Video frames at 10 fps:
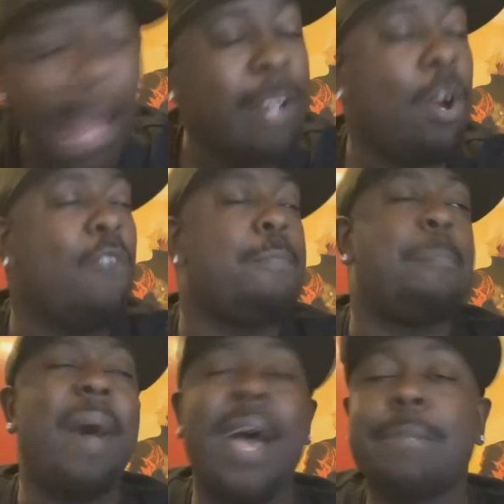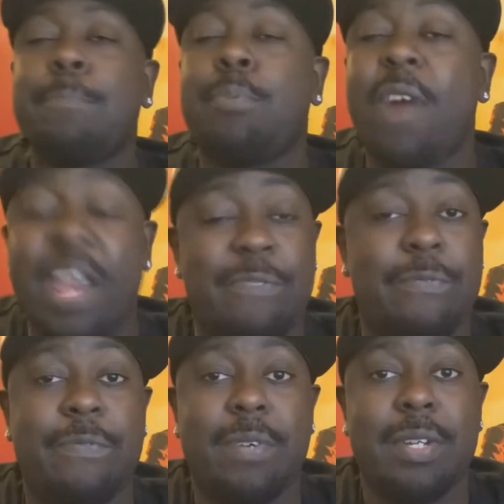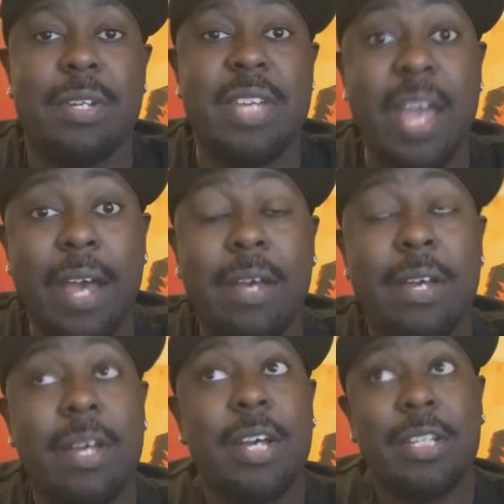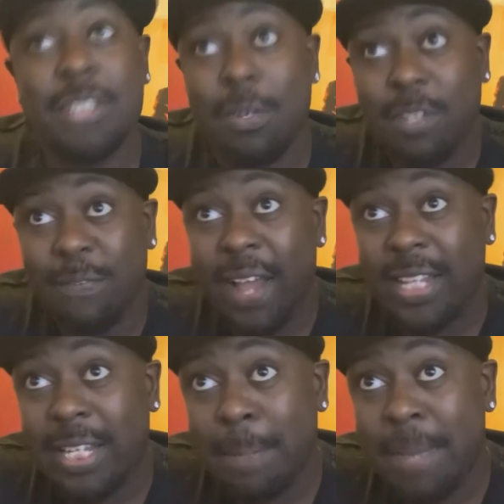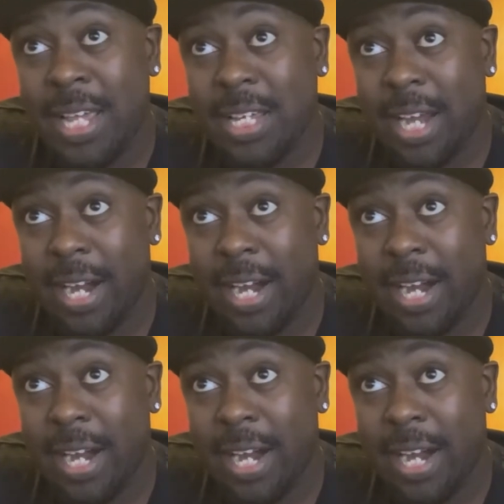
and of bad breath, yeah. So the fact that the main